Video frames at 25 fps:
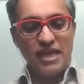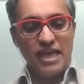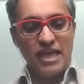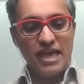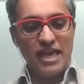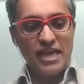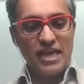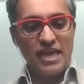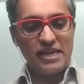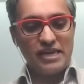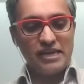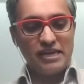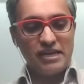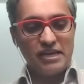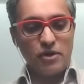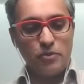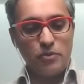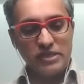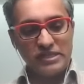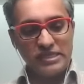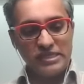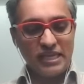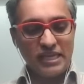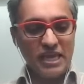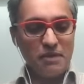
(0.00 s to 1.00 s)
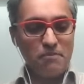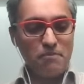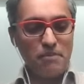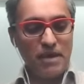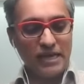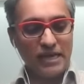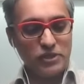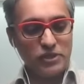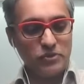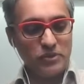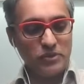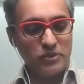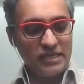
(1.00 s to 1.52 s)
And once I came
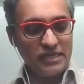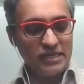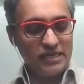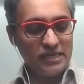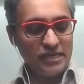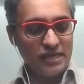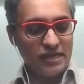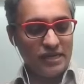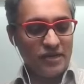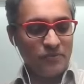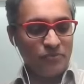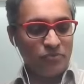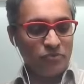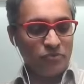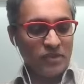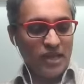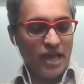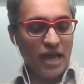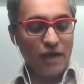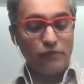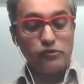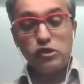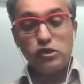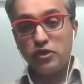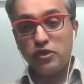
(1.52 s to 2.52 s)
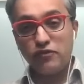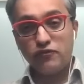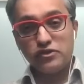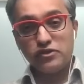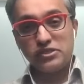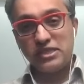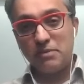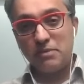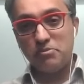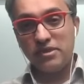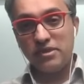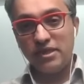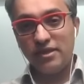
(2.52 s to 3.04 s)
back to India, I was looking for
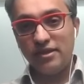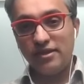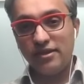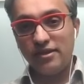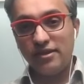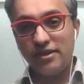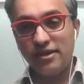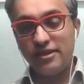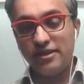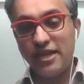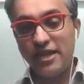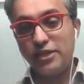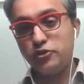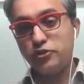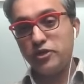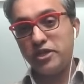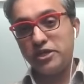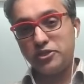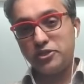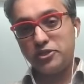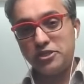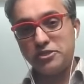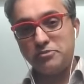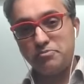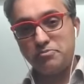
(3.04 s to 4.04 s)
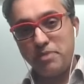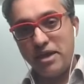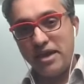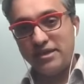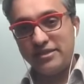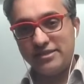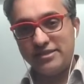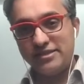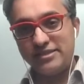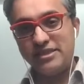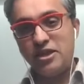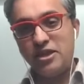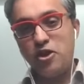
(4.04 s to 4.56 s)
something in the education
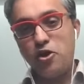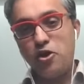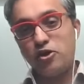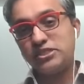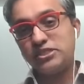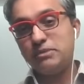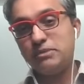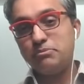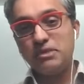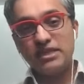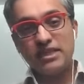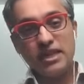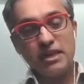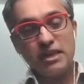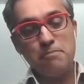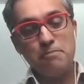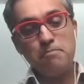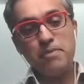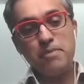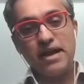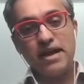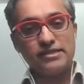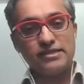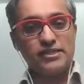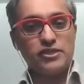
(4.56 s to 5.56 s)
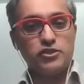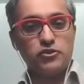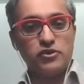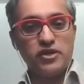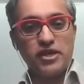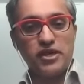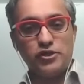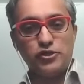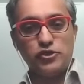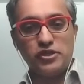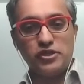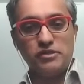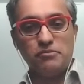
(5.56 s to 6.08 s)
space or something that impacts
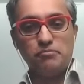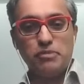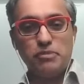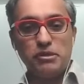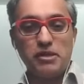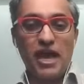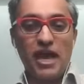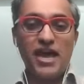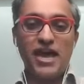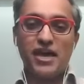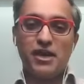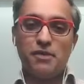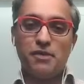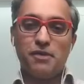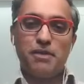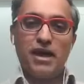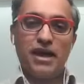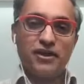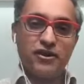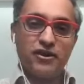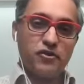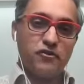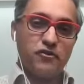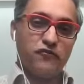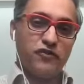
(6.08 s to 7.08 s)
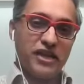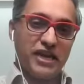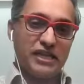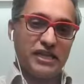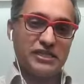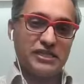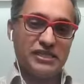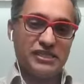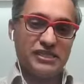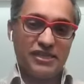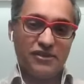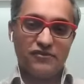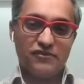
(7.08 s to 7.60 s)
education, but I had a background in
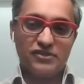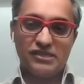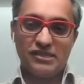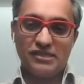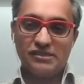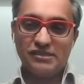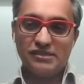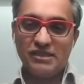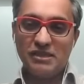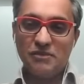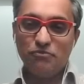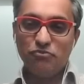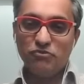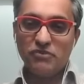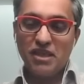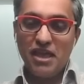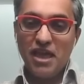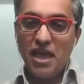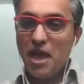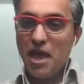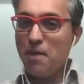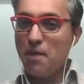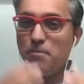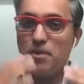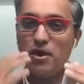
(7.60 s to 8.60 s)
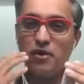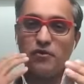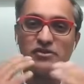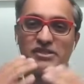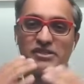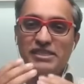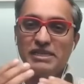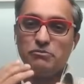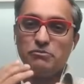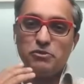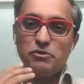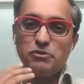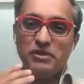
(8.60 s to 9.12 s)
financial services. MPOWER
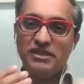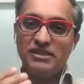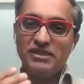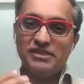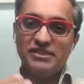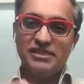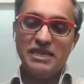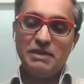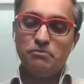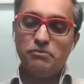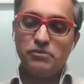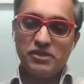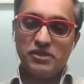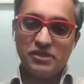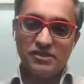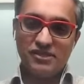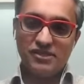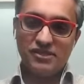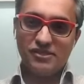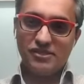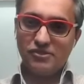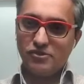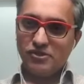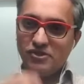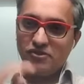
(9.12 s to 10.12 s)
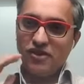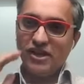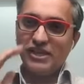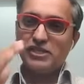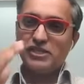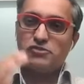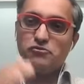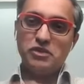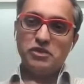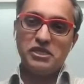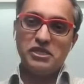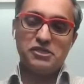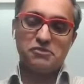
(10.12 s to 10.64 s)
seemed to be the right
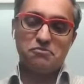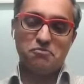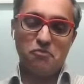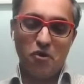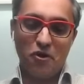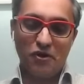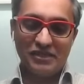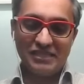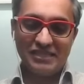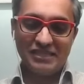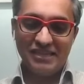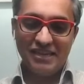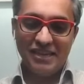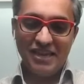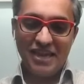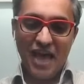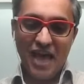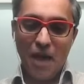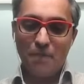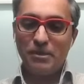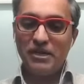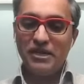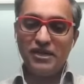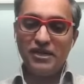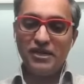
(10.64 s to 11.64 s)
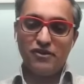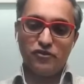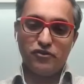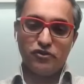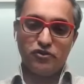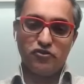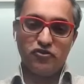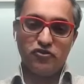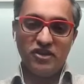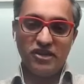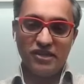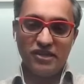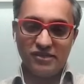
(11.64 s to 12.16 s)
sweet spot. I've been here for
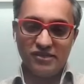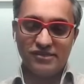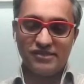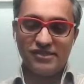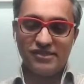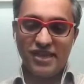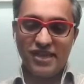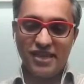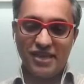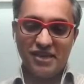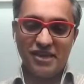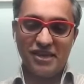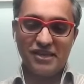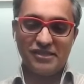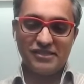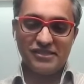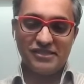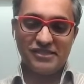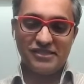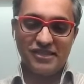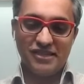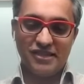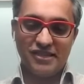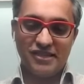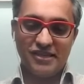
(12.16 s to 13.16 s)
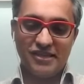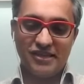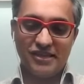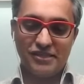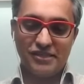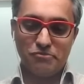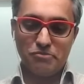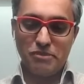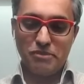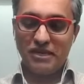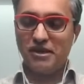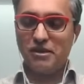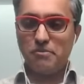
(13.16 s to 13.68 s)
3 years, and it's
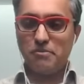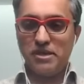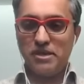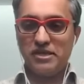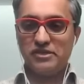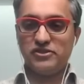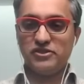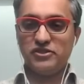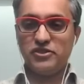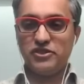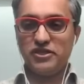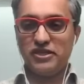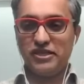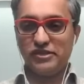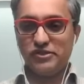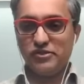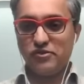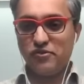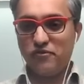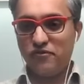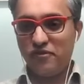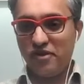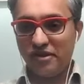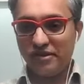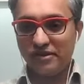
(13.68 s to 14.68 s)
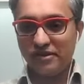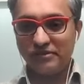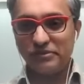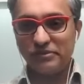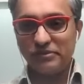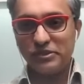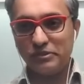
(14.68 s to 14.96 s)
been an amazing journey so far.